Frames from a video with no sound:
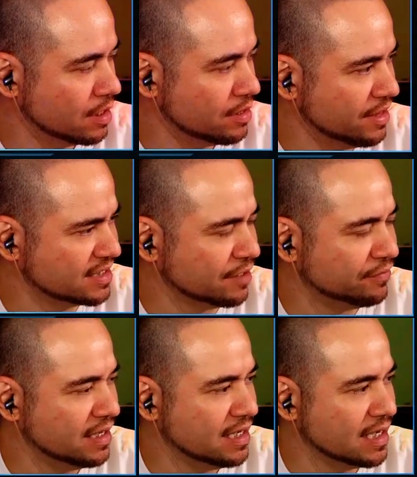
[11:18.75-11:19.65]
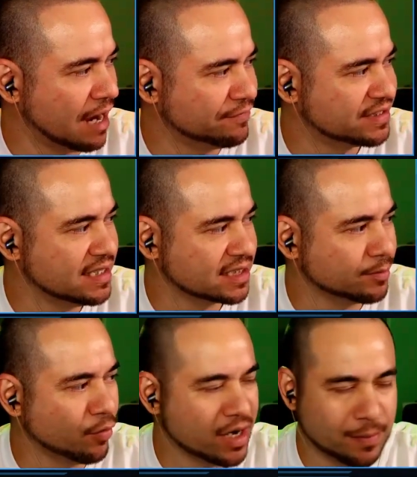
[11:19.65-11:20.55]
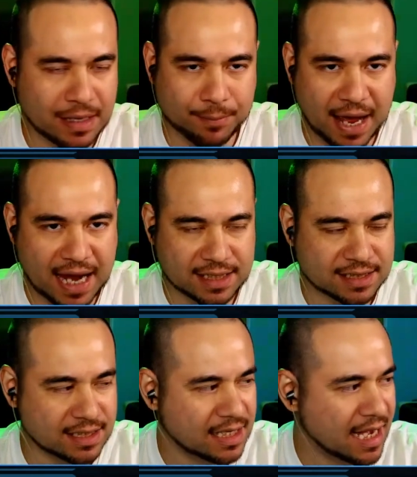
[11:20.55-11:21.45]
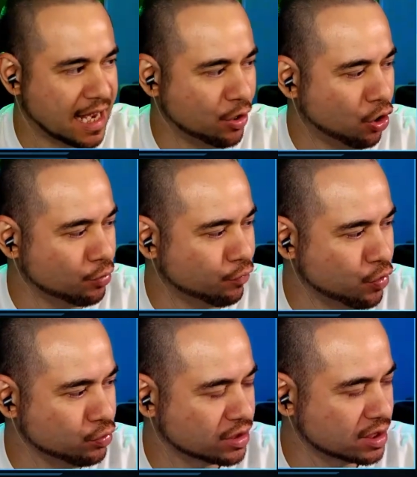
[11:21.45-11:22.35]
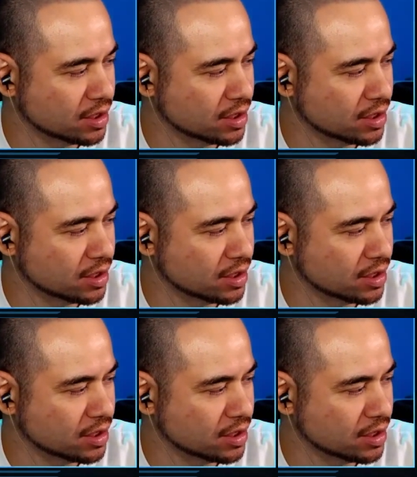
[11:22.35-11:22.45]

there's definitely, I've seen some already being packed and en route.